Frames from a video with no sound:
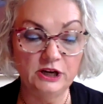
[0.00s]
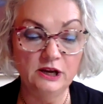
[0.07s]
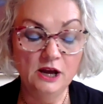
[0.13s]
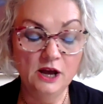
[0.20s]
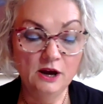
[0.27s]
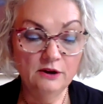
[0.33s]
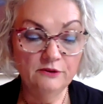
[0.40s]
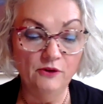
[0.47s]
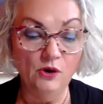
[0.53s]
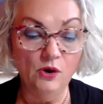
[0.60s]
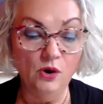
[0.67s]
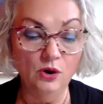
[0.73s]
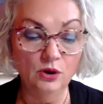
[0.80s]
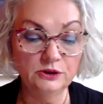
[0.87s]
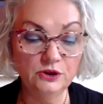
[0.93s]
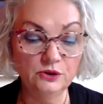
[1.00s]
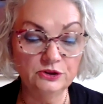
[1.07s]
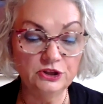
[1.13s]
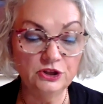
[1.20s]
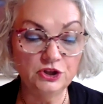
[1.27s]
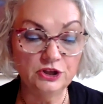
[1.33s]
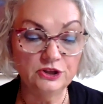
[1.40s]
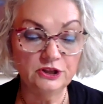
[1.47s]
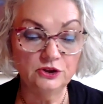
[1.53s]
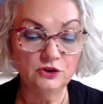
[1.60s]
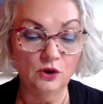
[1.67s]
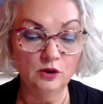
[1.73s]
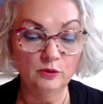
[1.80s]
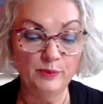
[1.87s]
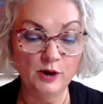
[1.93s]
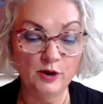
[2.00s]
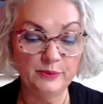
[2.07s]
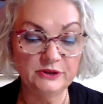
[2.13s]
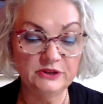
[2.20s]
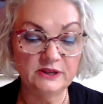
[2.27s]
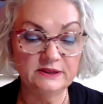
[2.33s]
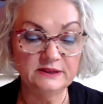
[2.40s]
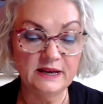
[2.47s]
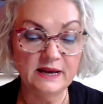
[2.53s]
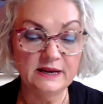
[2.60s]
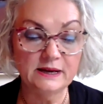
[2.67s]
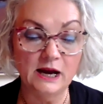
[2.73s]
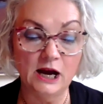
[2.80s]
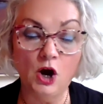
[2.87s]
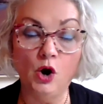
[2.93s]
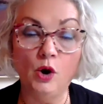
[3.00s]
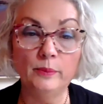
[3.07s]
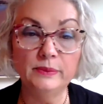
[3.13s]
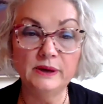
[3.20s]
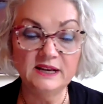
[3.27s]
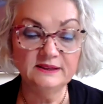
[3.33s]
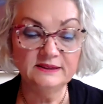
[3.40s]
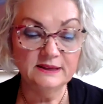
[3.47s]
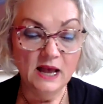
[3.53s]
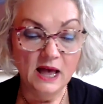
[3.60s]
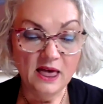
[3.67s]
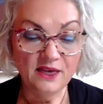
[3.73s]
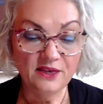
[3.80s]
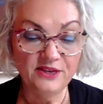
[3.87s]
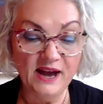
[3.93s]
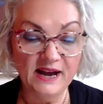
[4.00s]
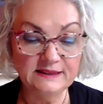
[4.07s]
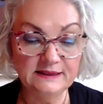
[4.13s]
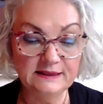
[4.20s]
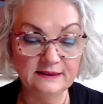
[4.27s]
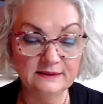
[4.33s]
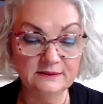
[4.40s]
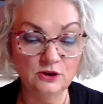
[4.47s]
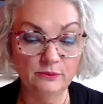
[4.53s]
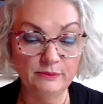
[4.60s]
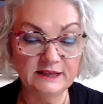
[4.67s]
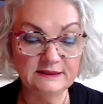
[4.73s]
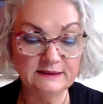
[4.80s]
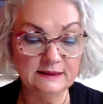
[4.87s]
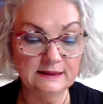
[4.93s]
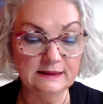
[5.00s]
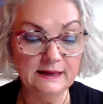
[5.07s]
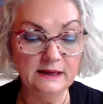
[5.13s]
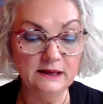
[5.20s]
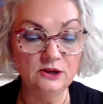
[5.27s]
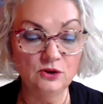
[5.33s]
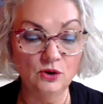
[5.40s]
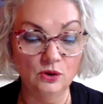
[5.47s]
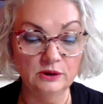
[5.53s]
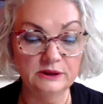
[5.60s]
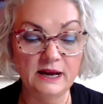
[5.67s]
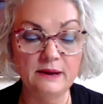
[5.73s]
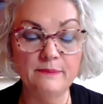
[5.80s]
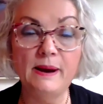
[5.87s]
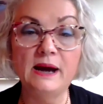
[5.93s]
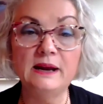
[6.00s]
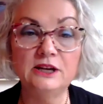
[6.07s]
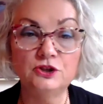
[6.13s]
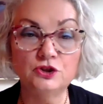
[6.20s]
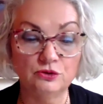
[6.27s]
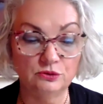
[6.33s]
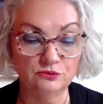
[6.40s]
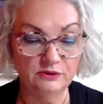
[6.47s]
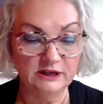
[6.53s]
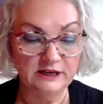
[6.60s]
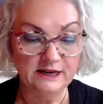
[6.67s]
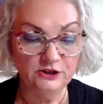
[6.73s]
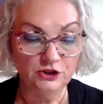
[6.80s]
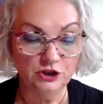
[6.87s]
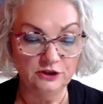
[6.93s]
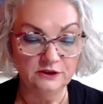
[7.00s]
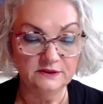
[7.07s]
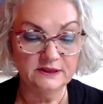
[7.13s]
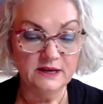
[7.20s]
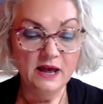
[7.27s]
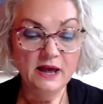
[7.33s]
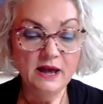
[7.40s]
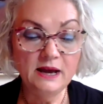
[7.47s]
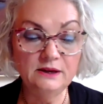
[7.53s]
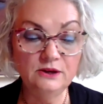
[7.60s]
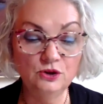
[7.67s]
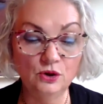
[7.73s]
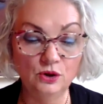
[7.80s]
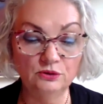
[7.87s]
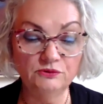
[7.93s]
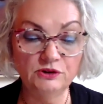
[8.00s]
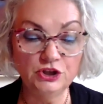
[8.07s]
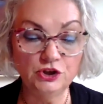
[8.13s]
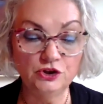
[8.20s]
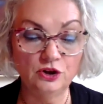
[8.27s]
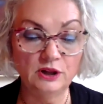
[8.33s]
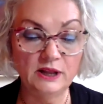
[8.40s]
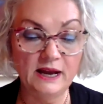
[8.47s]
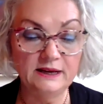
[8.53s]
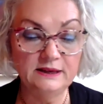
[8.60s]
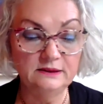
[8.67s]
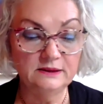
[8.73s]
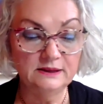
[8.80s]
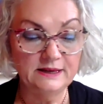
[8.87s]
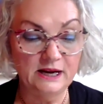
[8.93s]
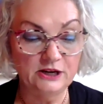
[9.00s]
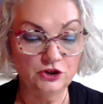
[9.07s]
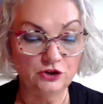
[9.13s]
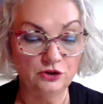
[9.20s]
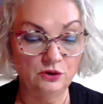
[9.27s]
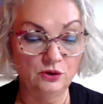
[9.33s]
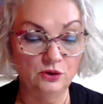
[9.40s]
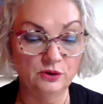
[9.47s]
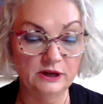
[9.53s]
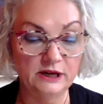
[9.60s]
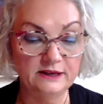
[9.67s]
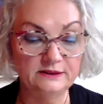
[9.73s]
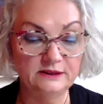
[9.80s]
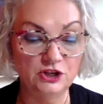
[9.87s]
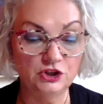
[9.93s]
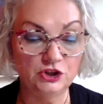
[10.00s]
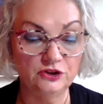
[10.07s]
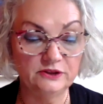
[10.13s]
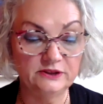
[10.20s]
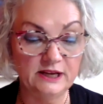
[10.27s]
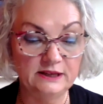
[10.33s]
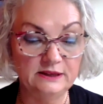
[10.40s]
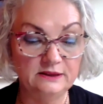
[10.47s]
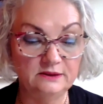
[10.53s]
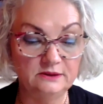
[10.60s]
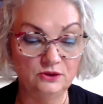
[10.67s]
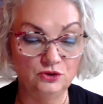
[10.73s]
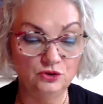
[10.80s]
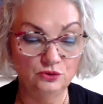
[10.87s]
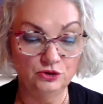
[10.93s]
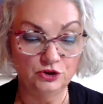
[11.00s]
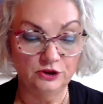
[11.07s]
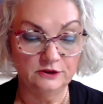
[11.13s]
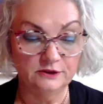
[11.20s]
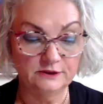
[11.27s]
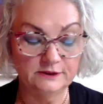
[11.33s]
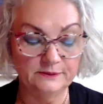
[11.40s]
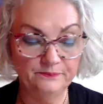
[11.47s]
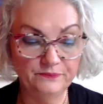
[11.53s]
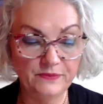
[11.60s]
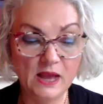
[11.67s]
3 for all usages and all purposes erga omnes, that is, domestically in all their bilateral relations and in all regional and international organizations and institutions.